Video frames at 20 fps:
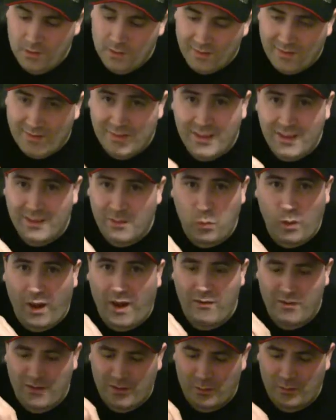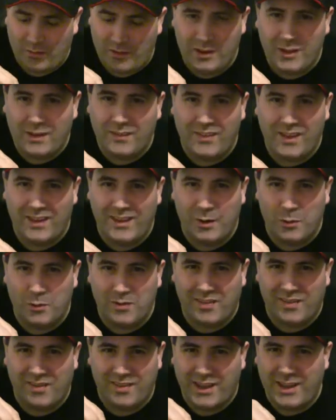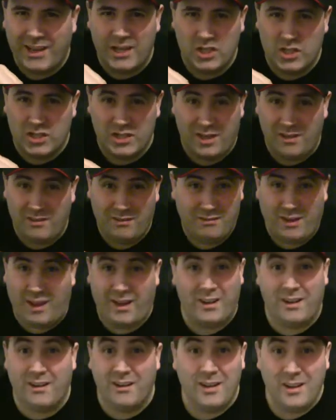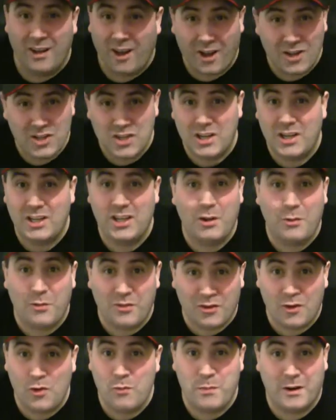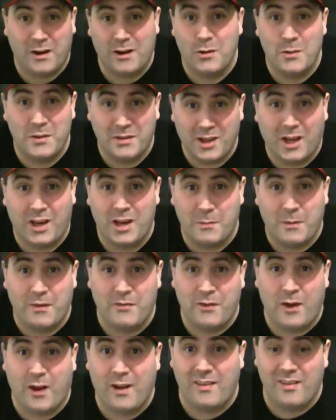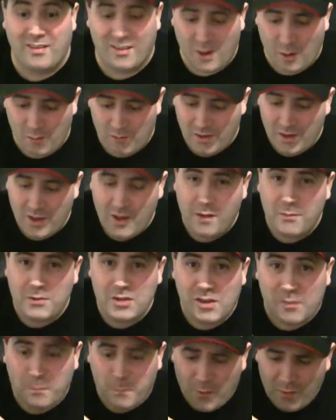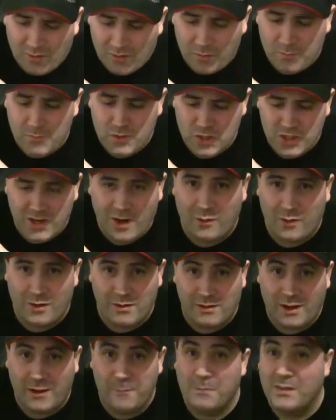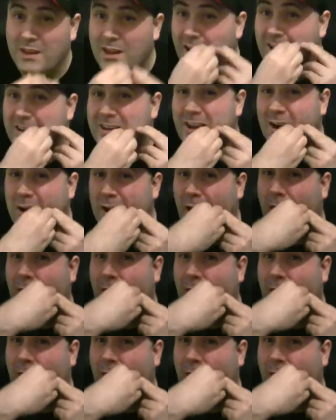Stick whatever, you know, that little sticky shit. Hey, I should have used super glue and done it my fucking self. But just put some shit on it, right? And then go like